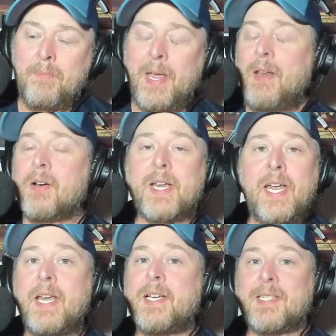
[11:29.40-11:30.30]
Peter
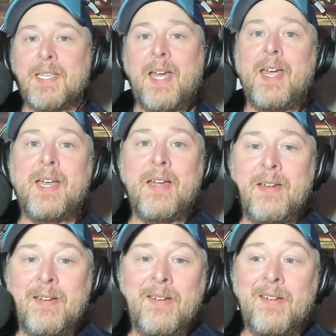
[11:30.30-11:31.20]
King is saying,
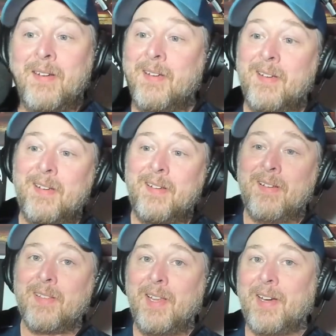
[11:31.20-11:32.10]

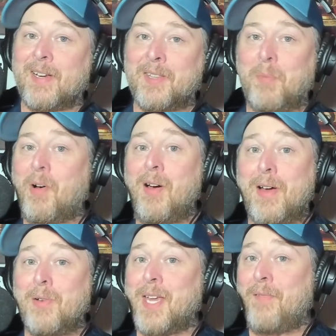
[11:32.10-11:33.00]
look, the
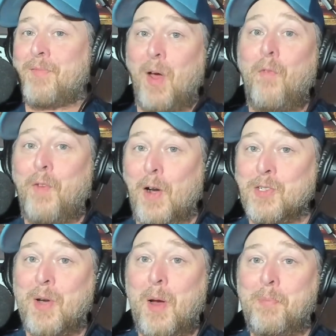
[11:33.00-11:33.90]
Broncos have no
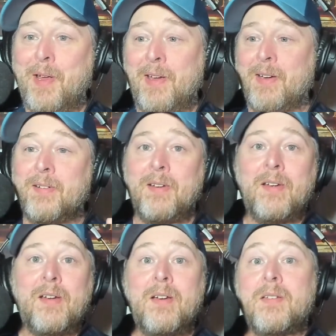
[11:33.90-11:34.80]
first round pick,
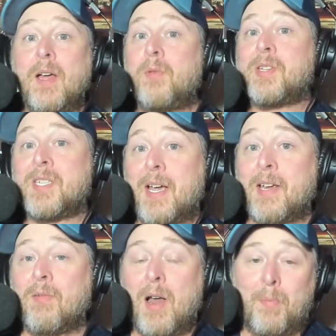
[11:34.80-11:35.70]
no
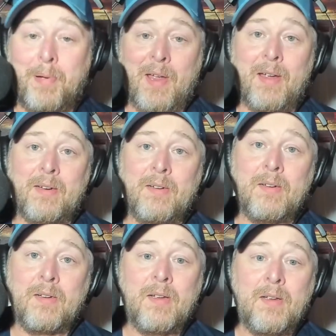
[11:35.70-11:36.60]
second round pick.
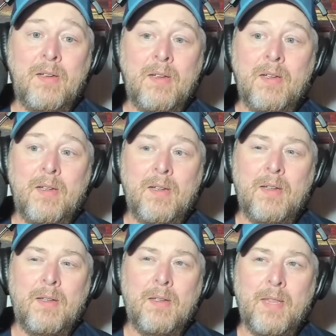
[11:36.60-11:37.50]

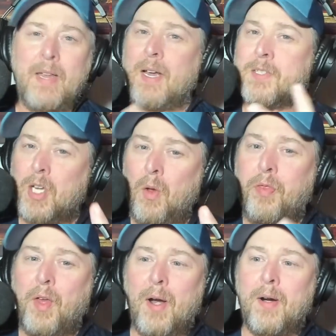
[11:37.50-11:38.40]
They got two
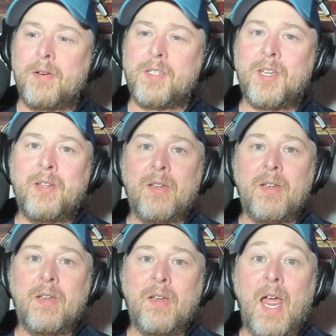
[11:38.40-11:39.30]
thirds,
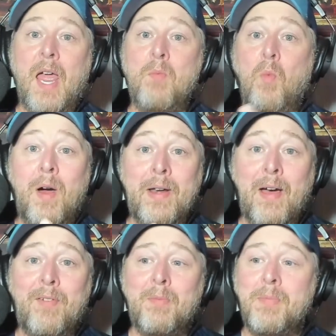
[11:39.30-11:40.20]
and one
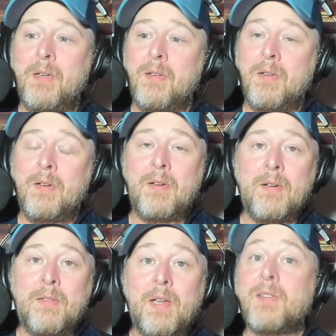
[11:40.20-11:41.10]
of them,
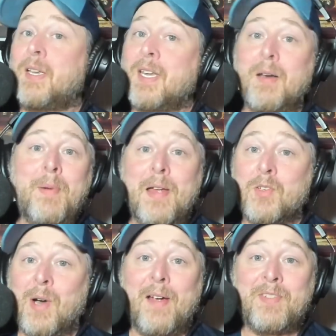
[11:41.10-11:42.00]
they're thinking about
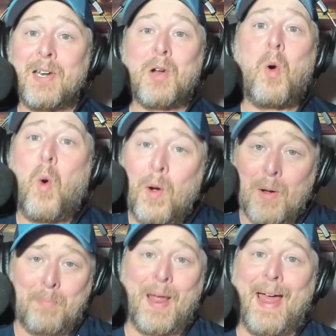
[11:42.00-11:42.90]
drafting a
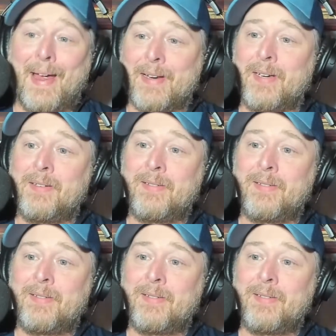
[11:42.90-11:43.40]
quarterback.